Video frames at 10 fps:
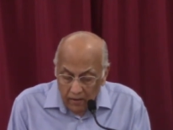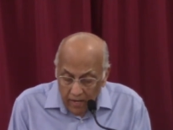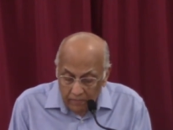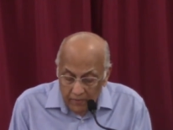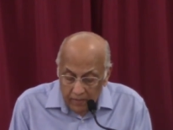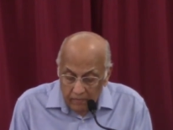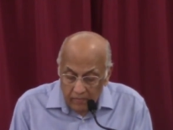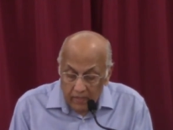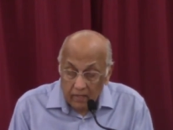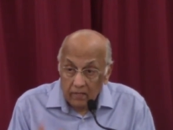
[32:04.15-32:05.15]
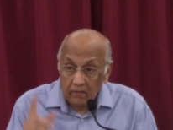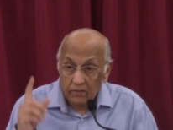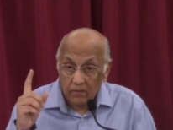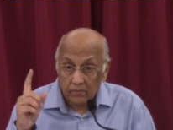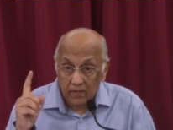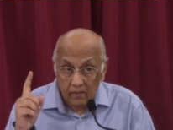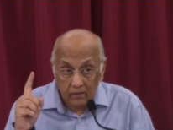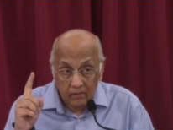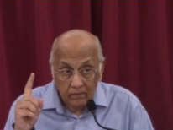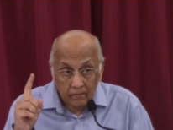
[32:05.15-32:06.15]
help them. And I'll tell you something.